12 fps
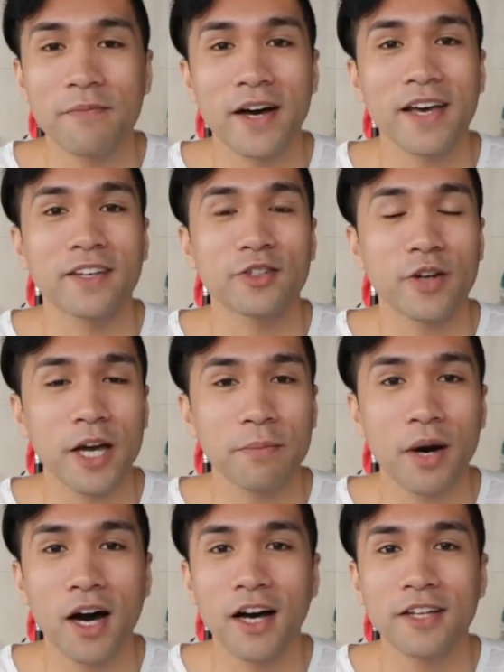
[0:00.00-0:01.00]
my
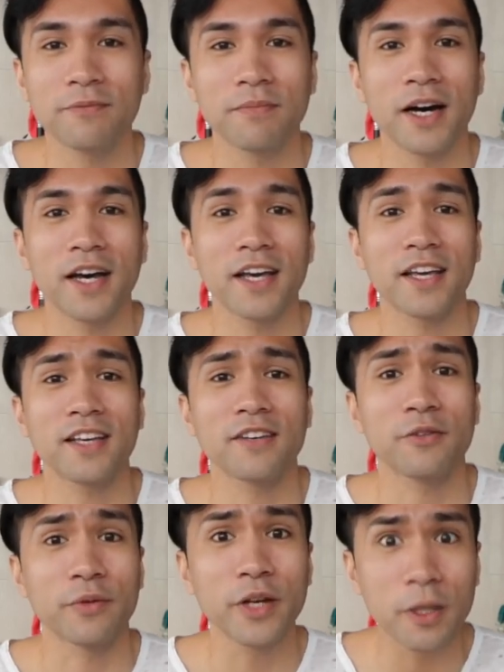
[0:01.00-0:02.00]
tripod, my
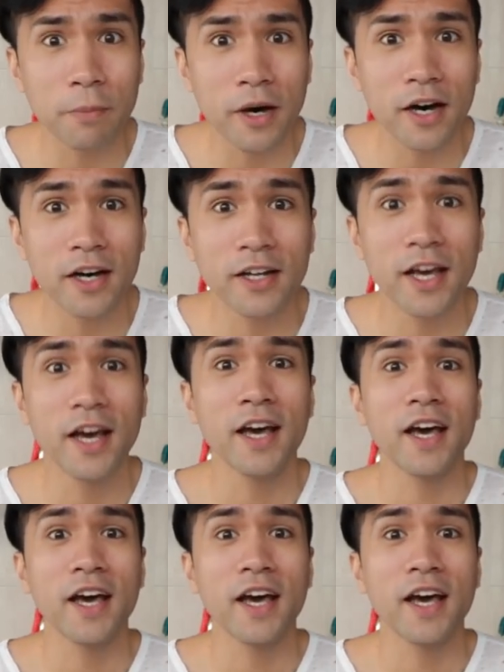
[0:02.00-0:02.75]
GorillaPod,